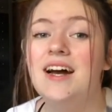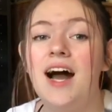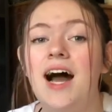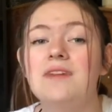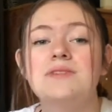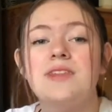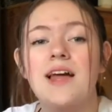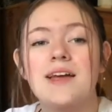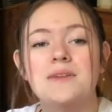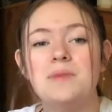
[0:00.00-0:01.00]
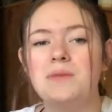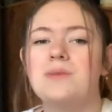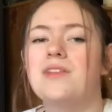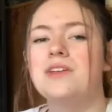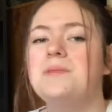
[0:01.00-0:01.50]
I would like my
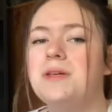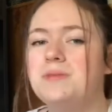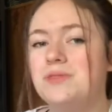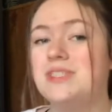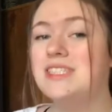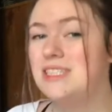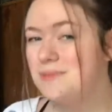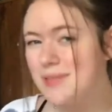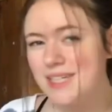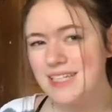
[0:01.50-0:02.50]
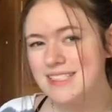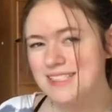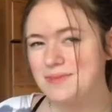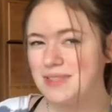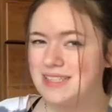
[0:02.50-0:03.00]
brother to be able to experience
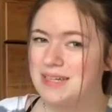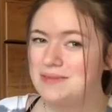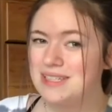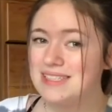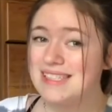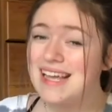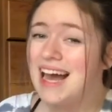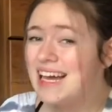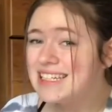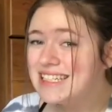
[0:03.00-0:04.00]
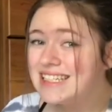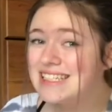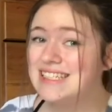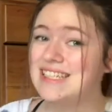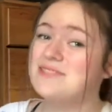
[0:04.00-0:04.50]
some of the same lessons I
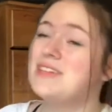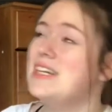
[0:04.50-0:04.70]
did that really